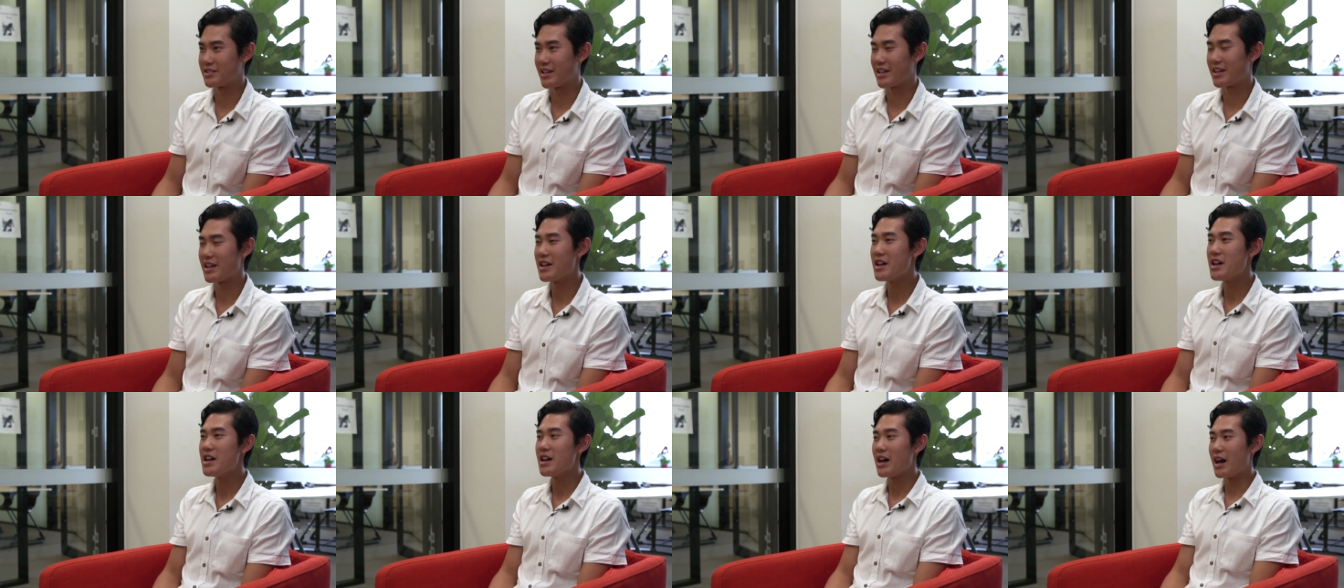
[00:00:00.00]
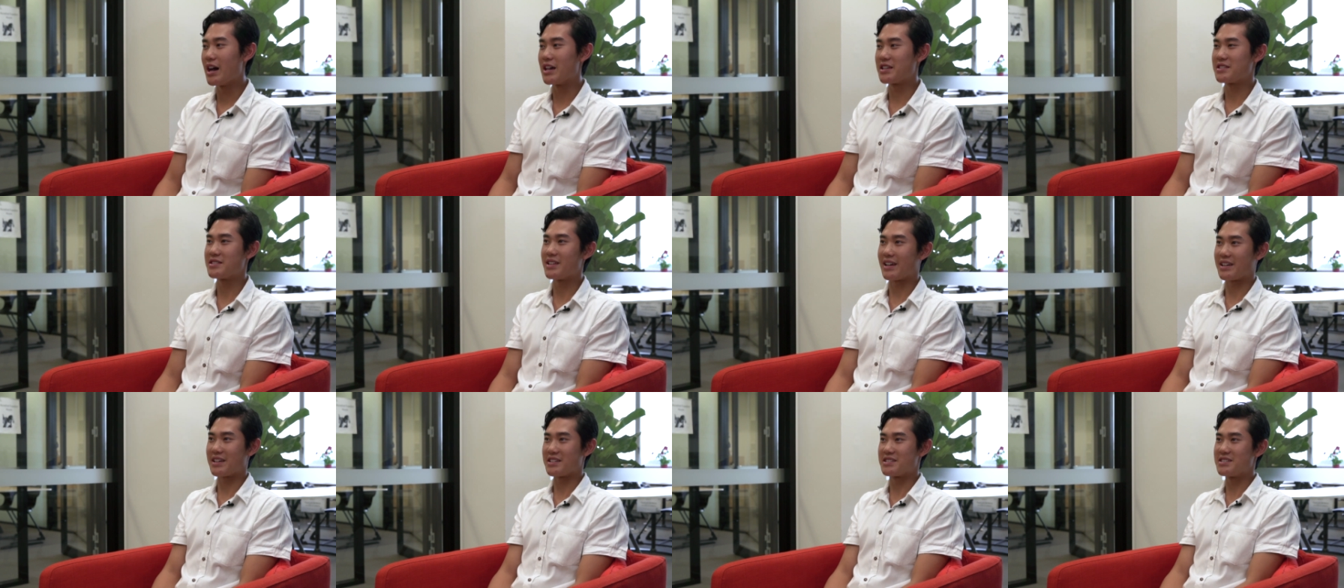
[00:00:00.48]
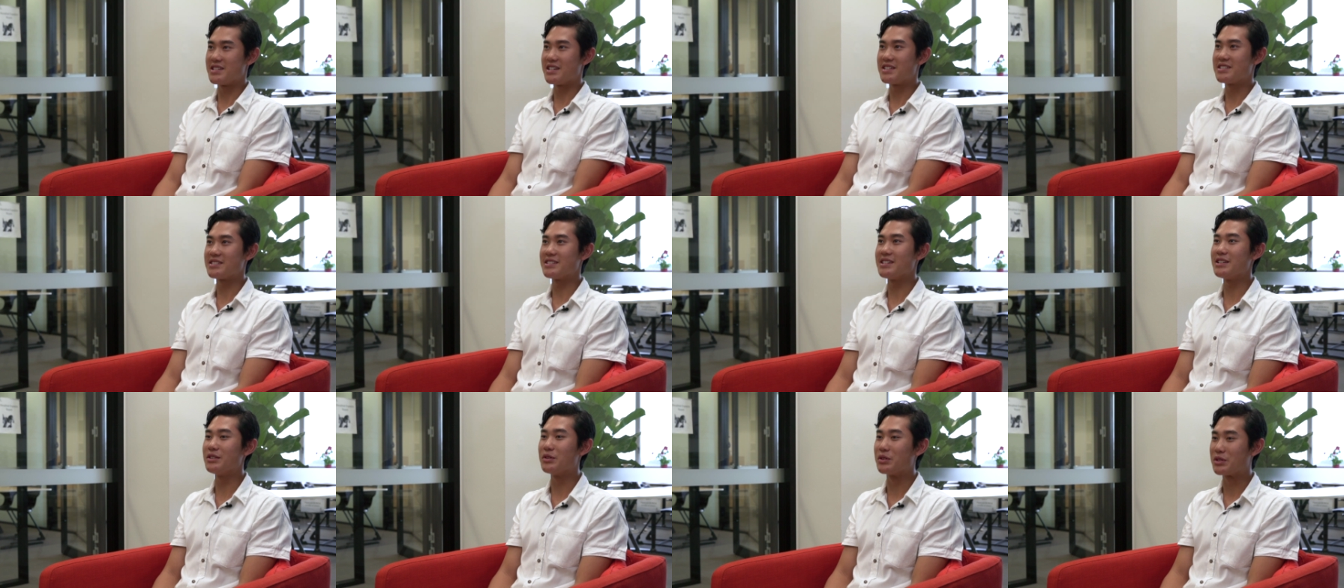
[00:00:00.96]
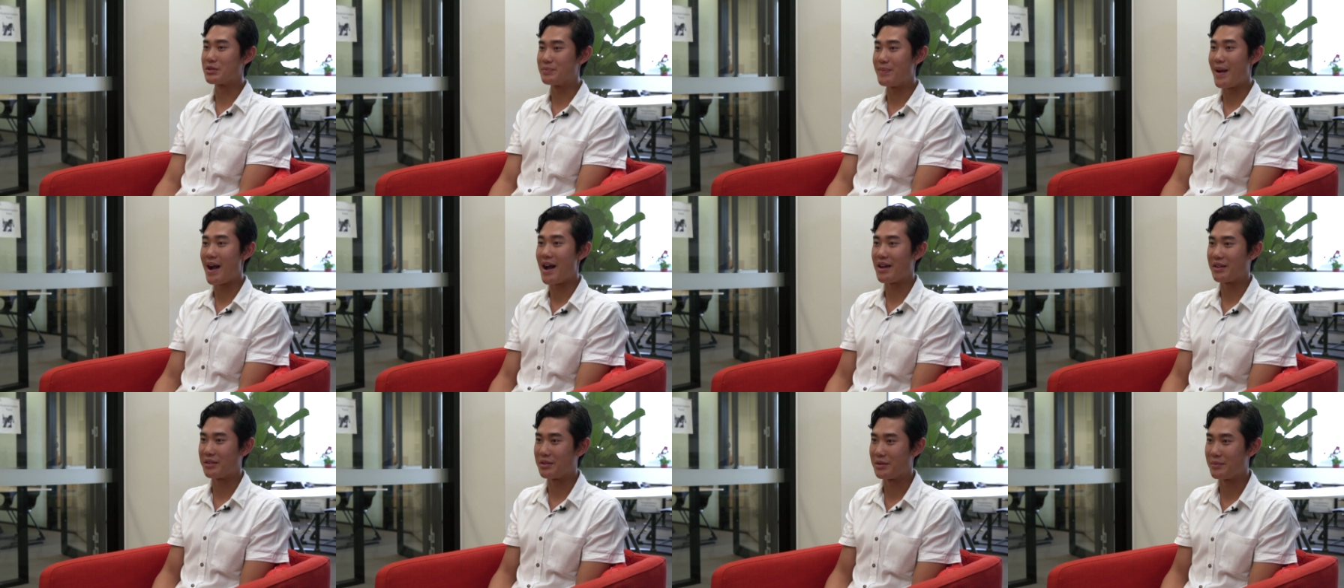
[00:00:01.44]
Like a 60 looks
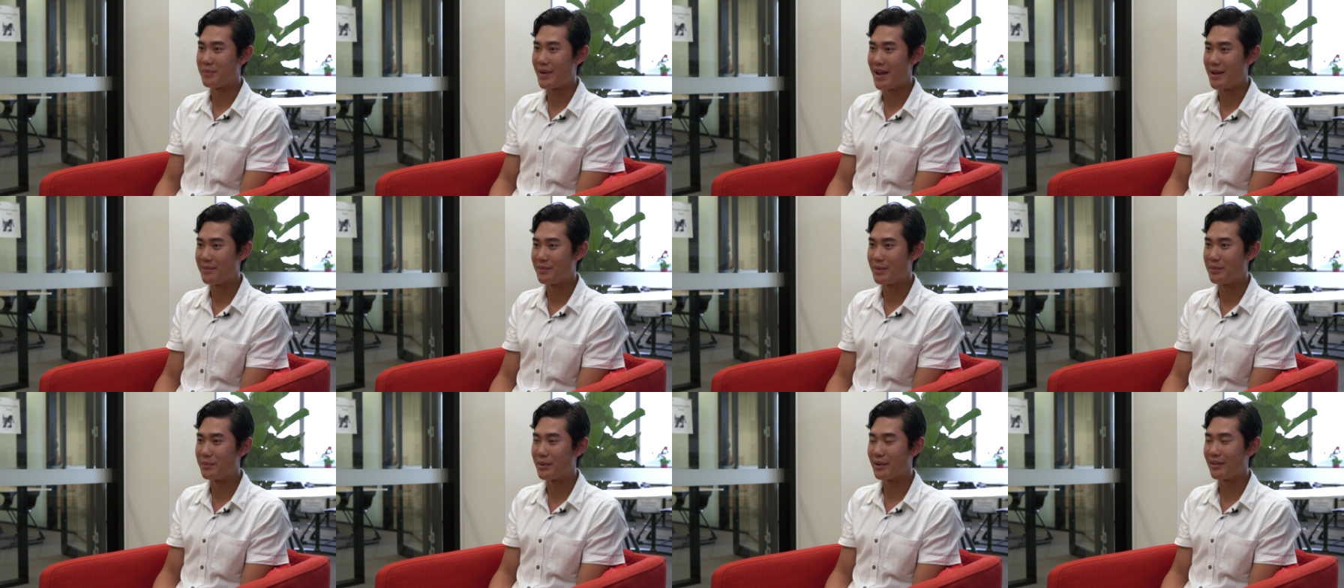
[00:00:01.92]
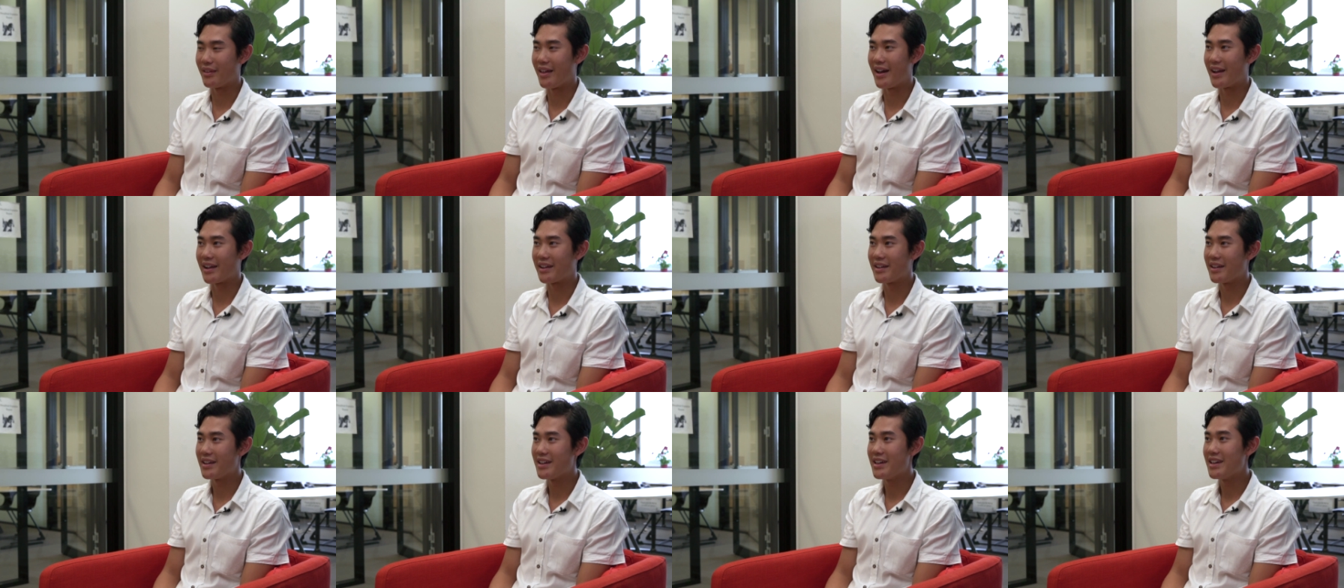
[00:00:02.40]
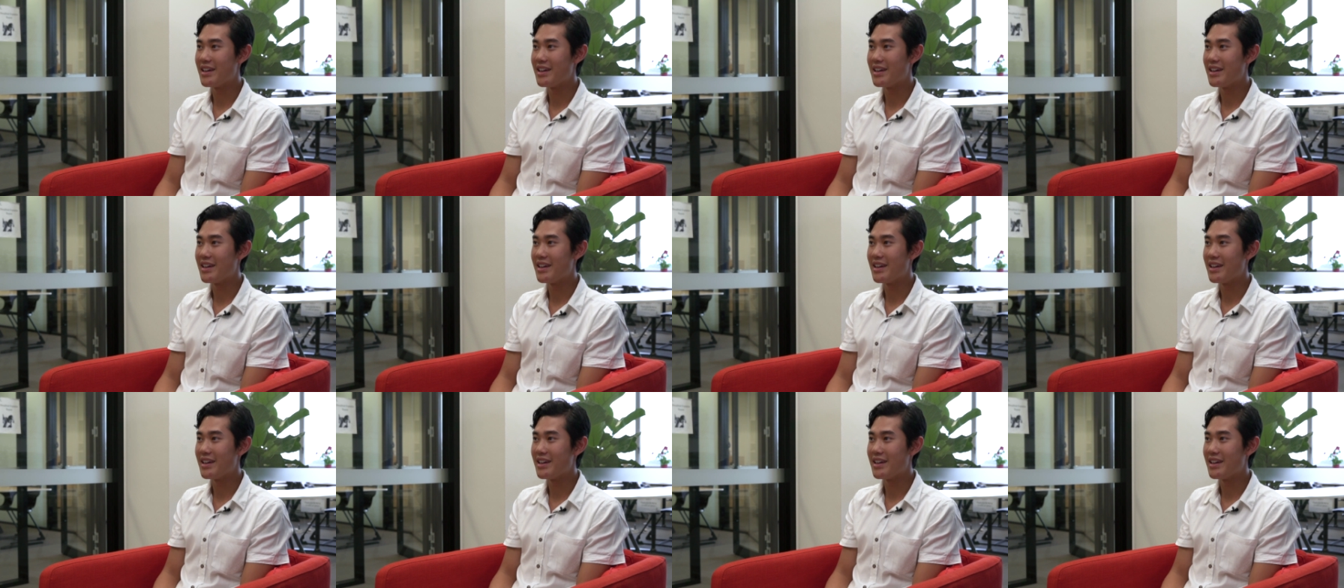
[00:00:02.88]
bad on the paper, but like